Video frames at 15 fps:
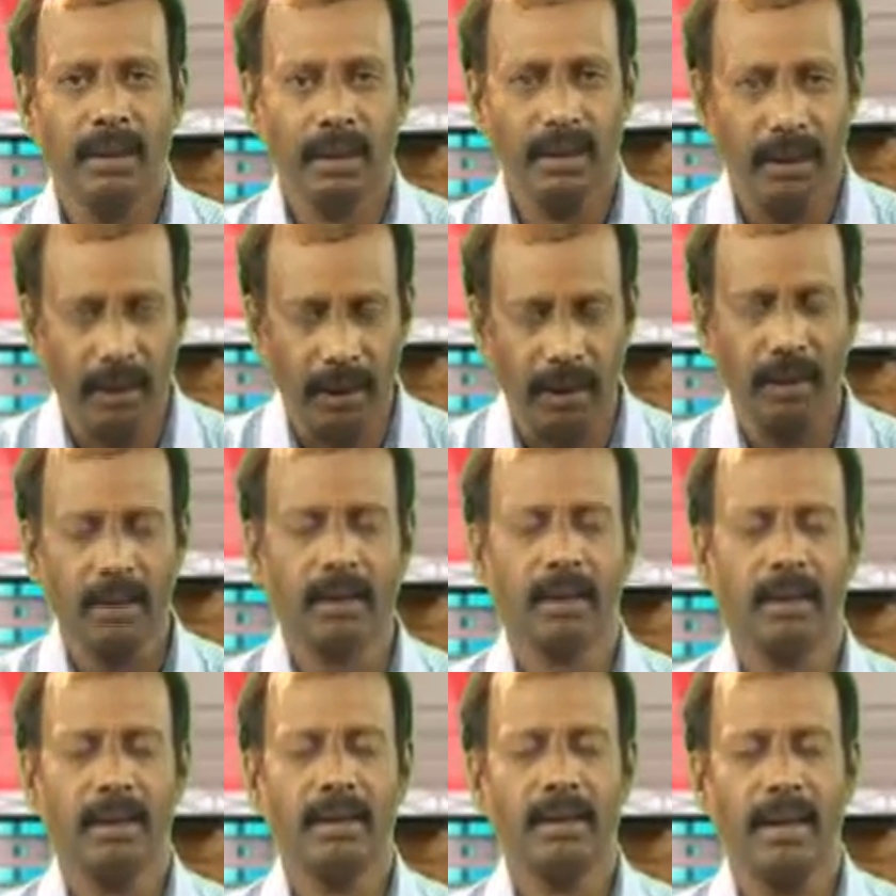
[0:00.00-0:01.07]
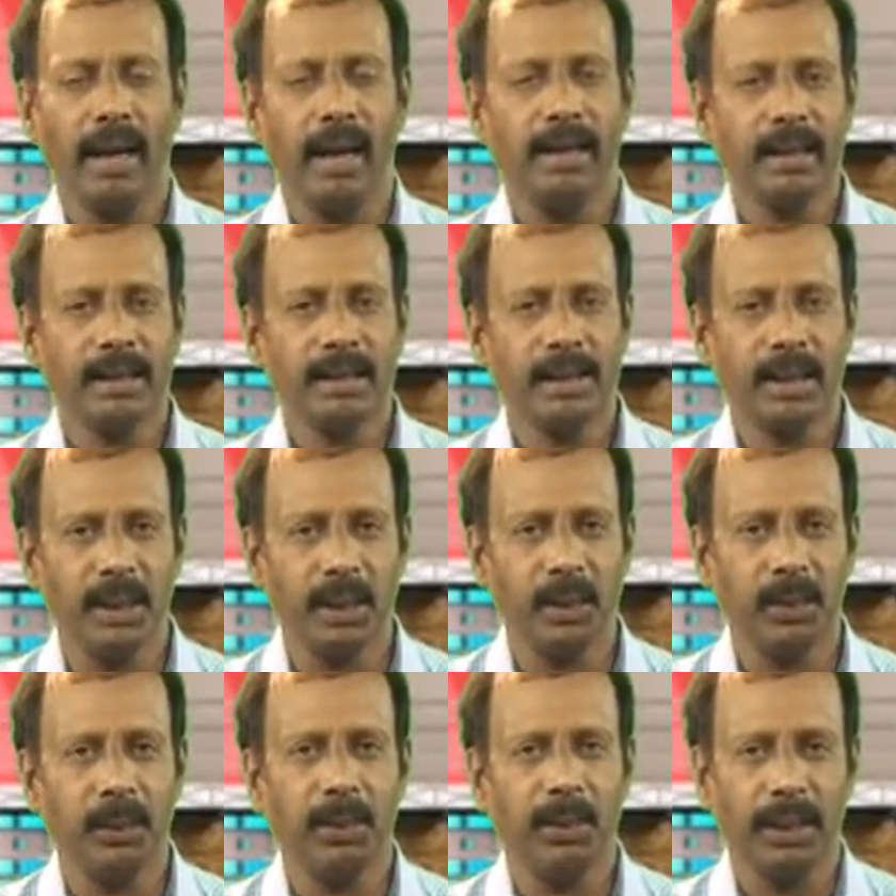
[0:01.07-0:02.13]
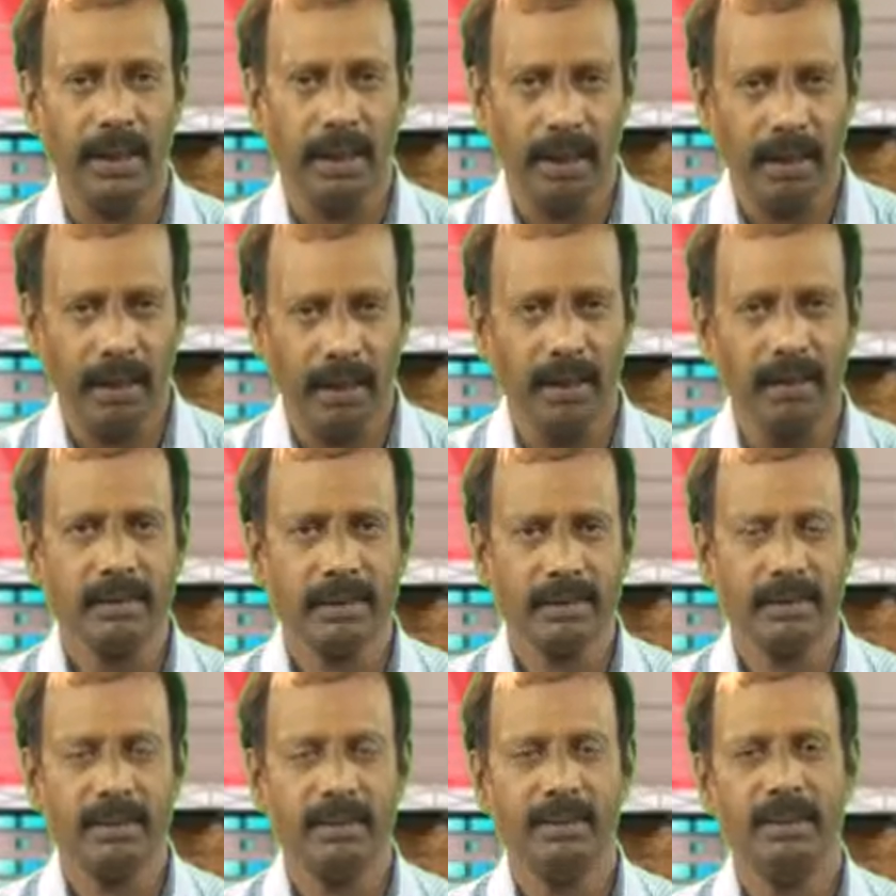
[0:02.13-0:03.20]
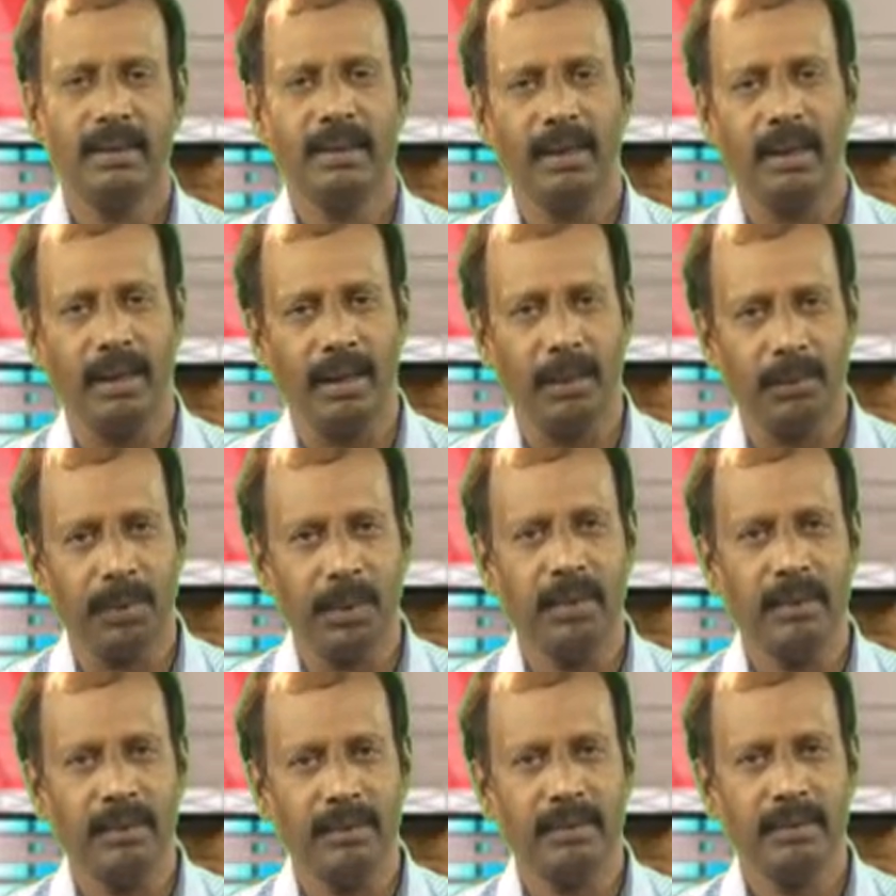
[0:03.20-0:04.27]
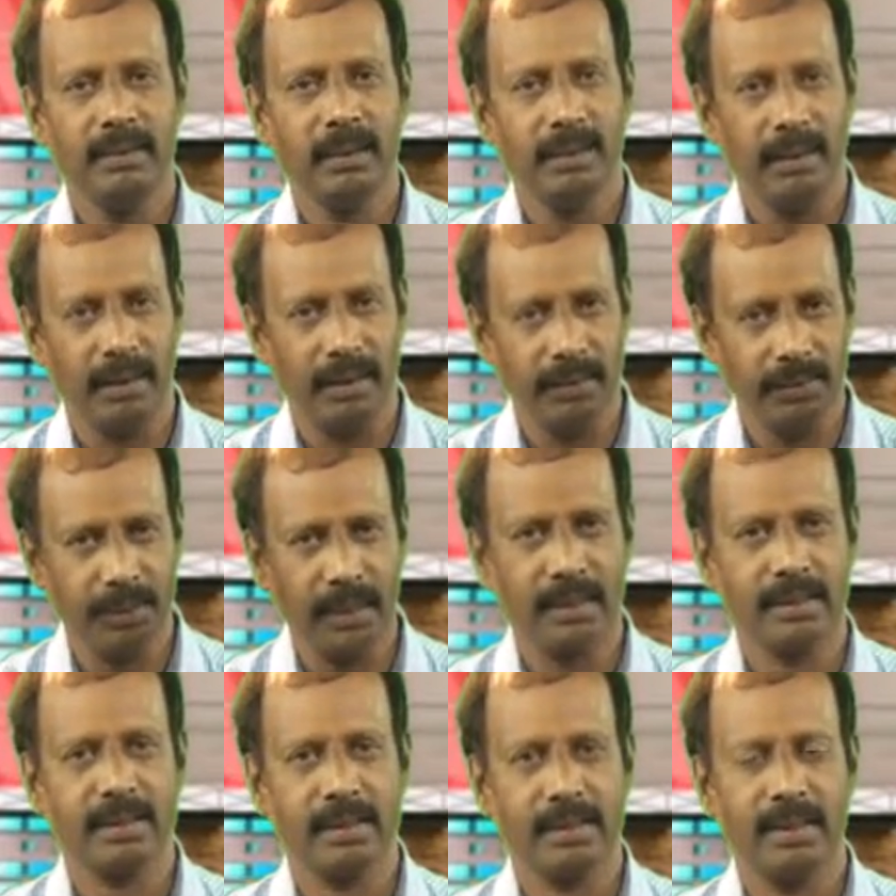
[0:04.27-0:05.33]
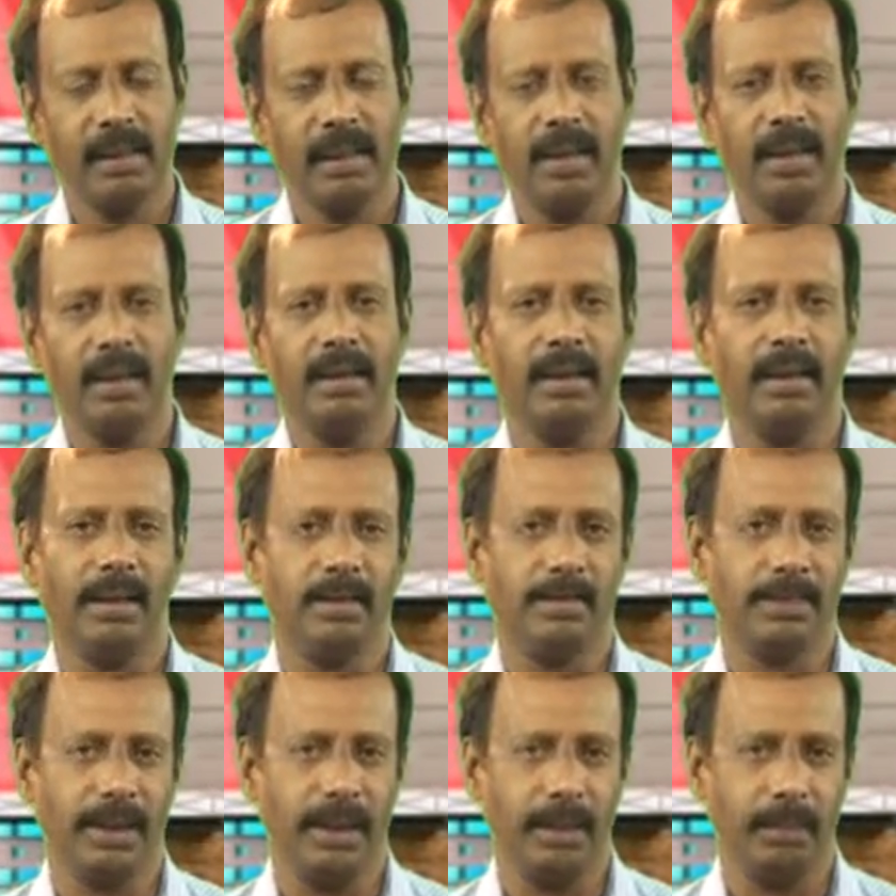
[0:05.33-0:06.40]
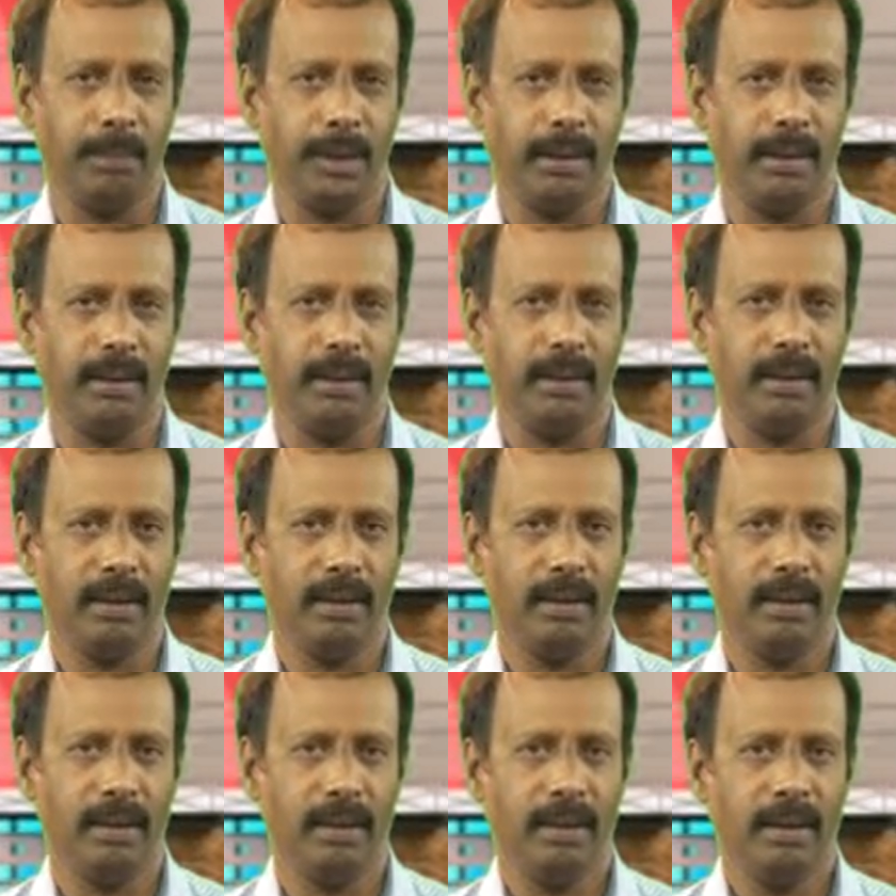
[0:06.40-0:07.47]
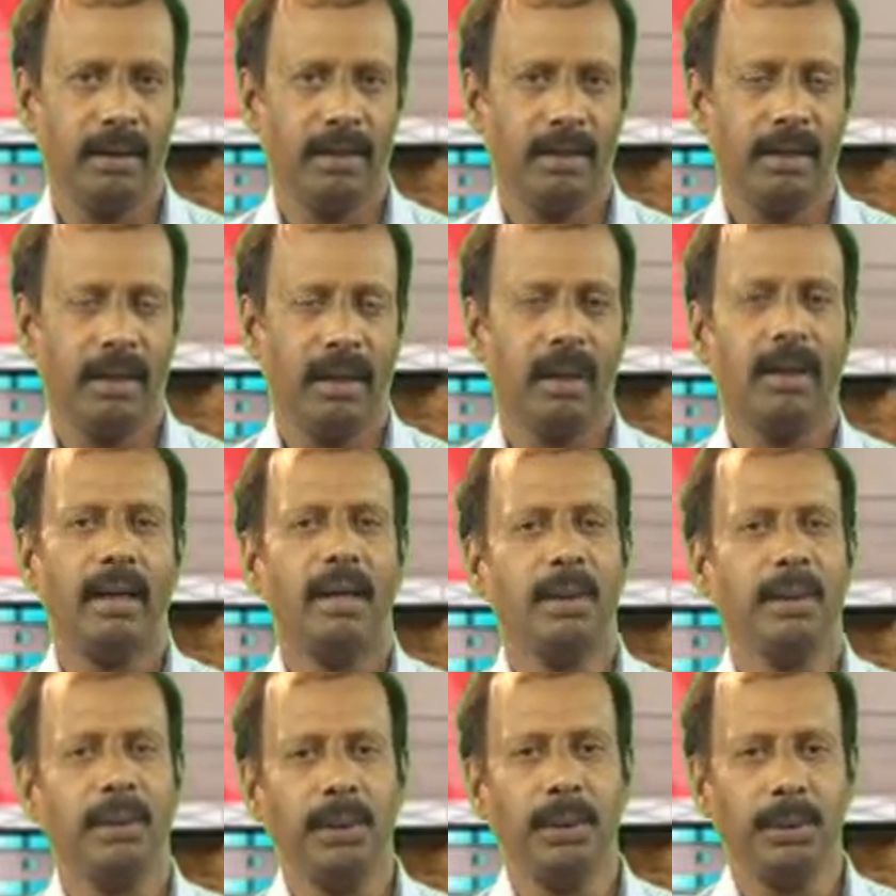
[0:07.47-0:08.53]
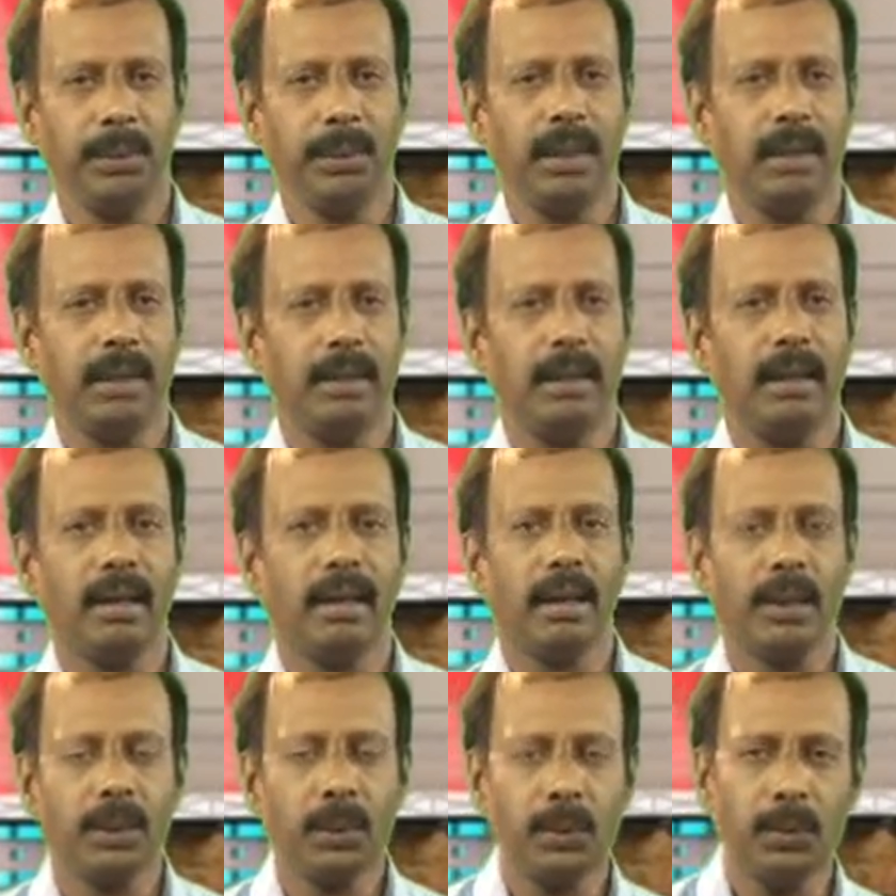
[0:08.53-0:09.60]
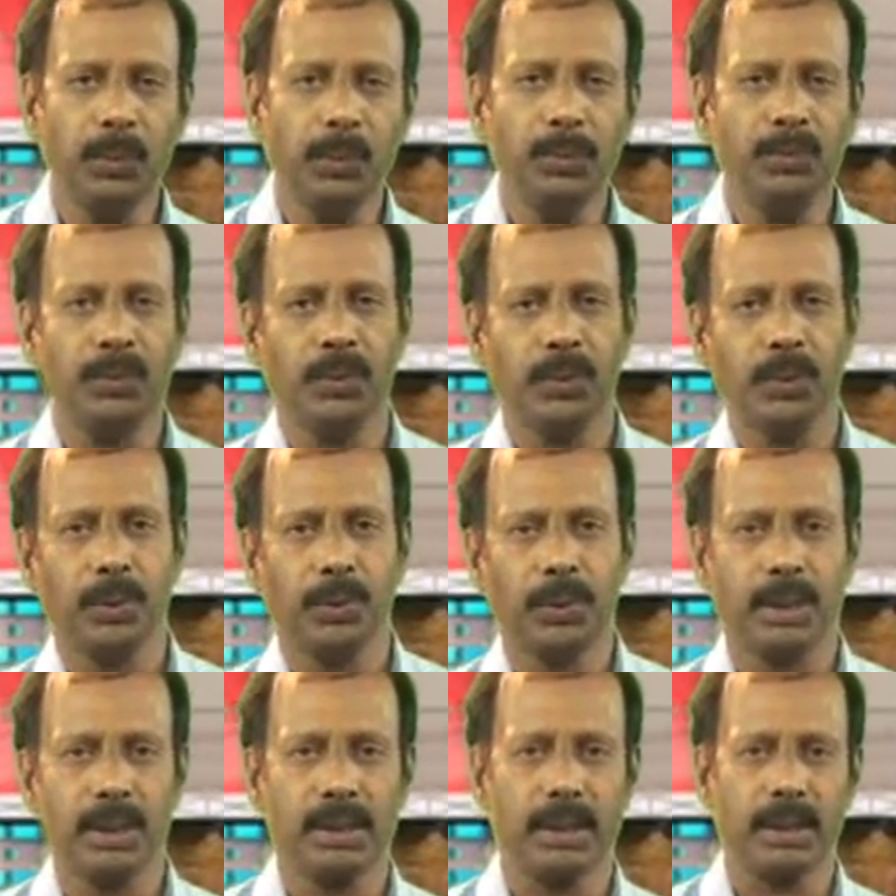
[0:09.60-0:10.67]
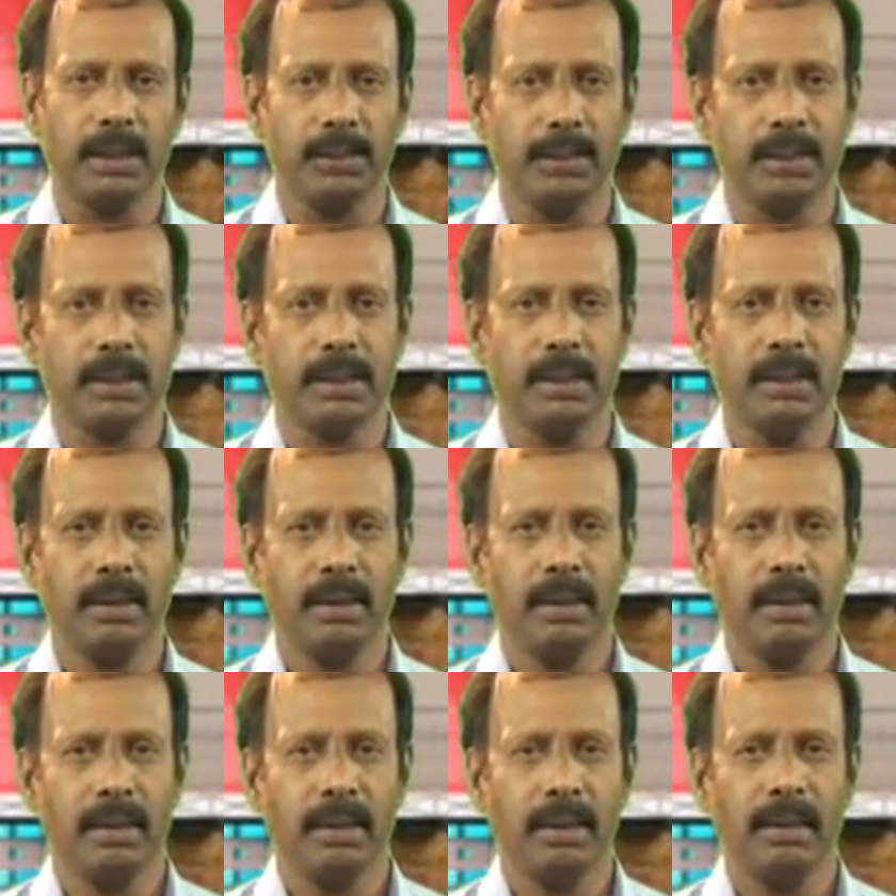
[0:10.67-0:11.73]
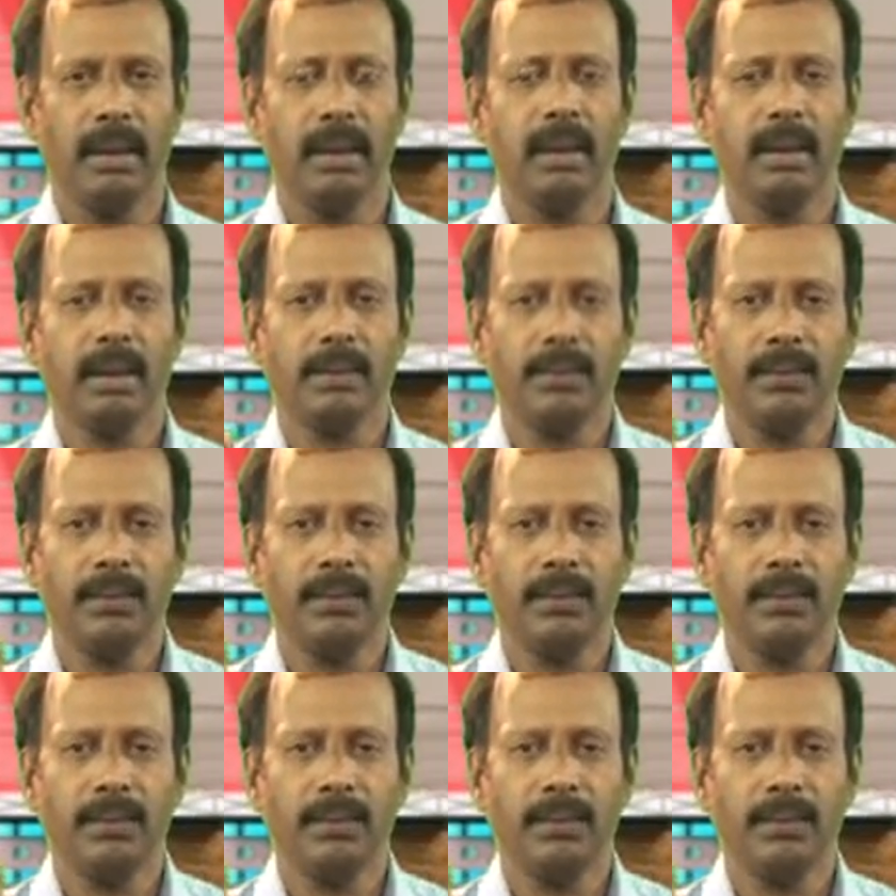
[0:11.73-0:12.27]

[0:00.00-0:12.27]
The electron carriers include A0, A1, Fx, and Fab. And I told you that there are 2 photosystems. They are